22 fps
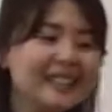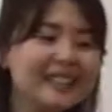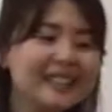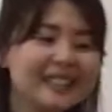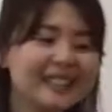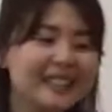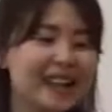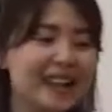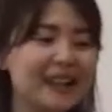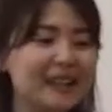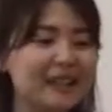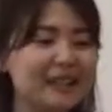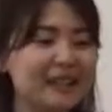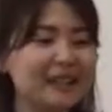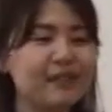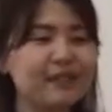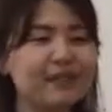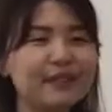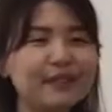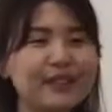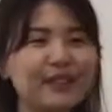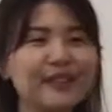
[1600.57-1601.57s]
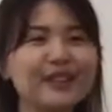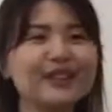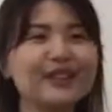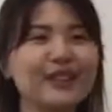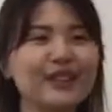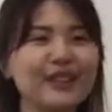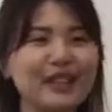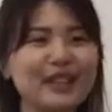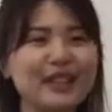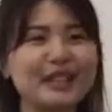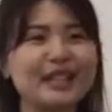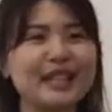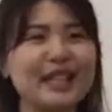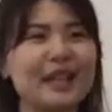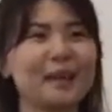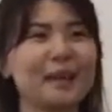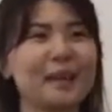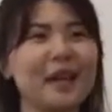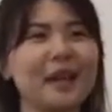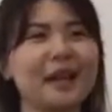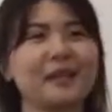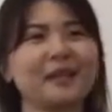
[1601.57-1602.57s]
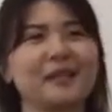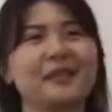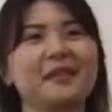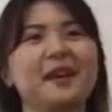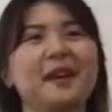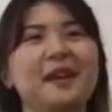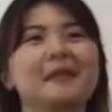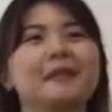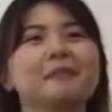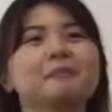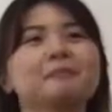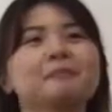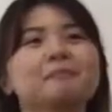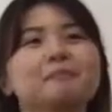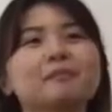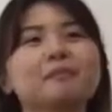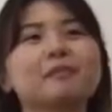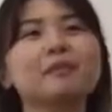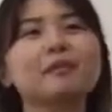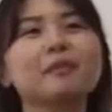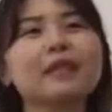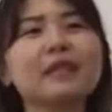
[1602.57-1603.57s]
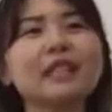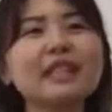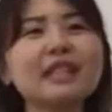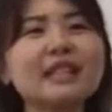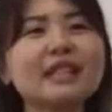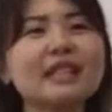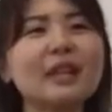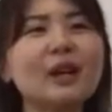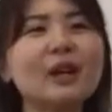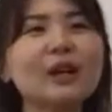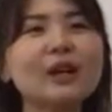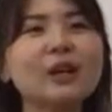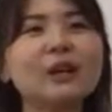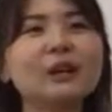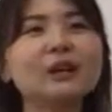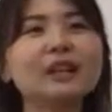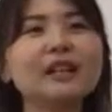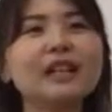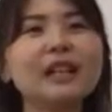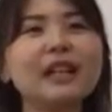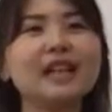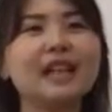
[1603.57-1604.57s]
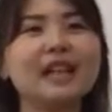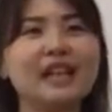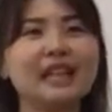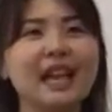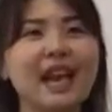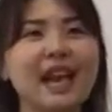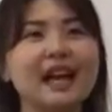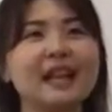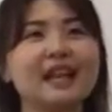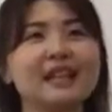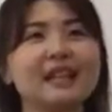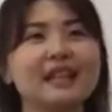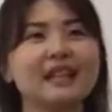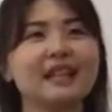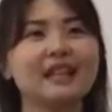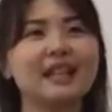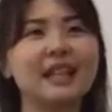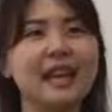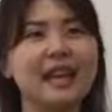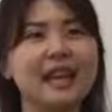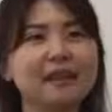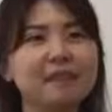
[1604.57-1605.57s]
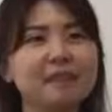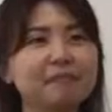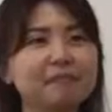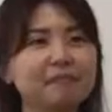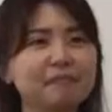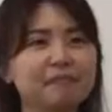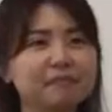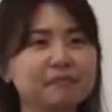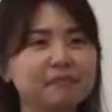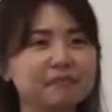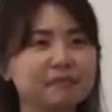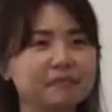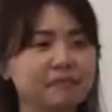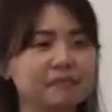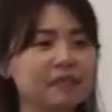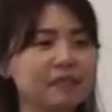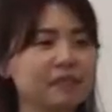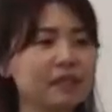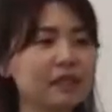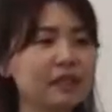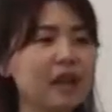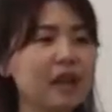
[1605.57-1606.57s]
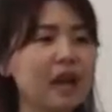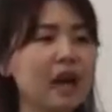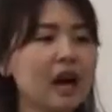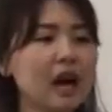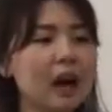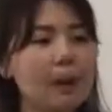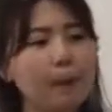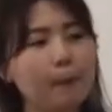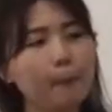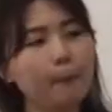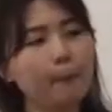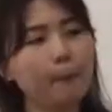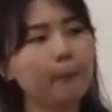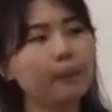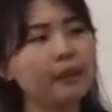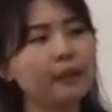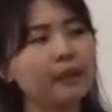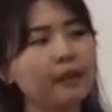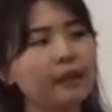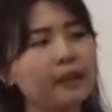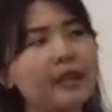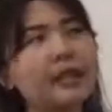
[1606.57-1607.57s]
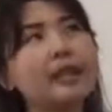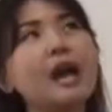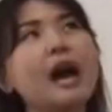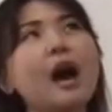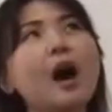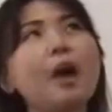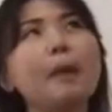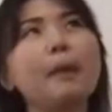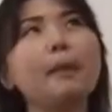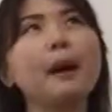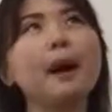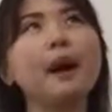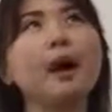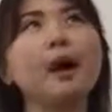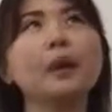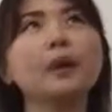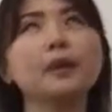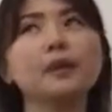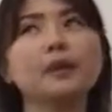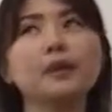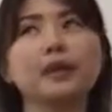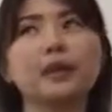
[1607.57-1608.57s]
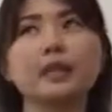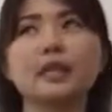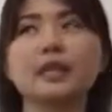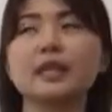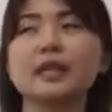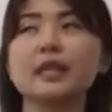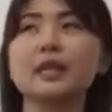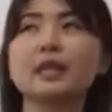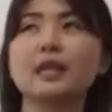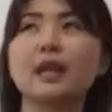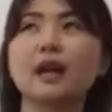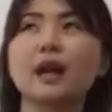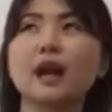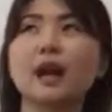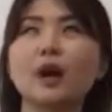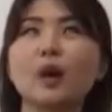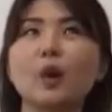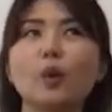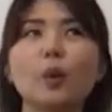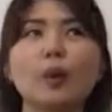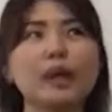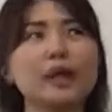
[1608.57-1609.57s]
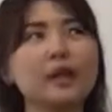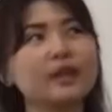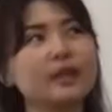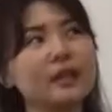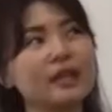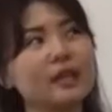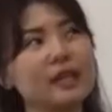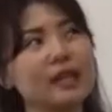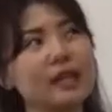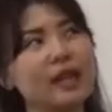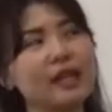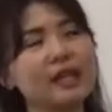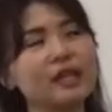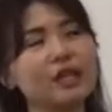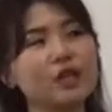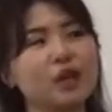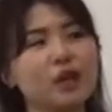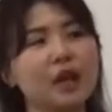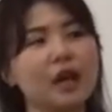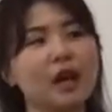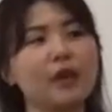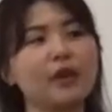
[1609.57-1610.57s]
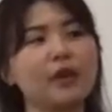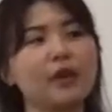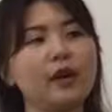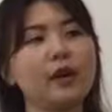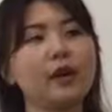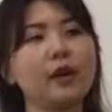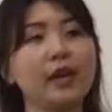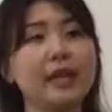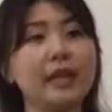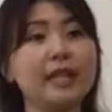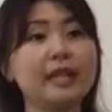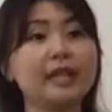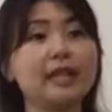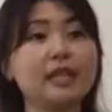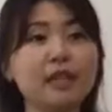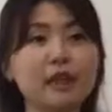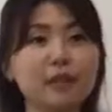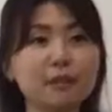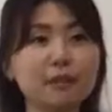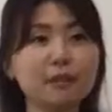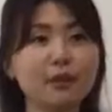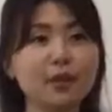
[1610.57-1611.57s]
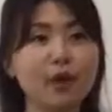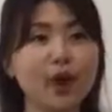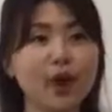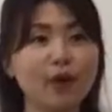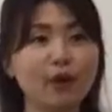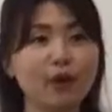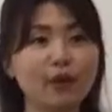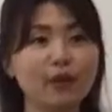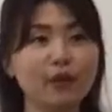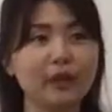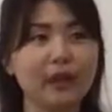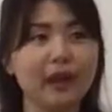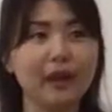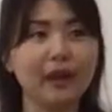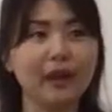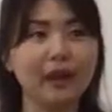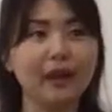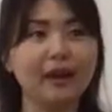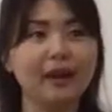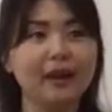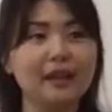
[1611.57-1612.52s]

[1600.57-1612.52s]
yeah, definitely not the snake plant, right? So yeah, then um, then how about this? Uh, what else did I need to cover? Okay, in terms of the uh,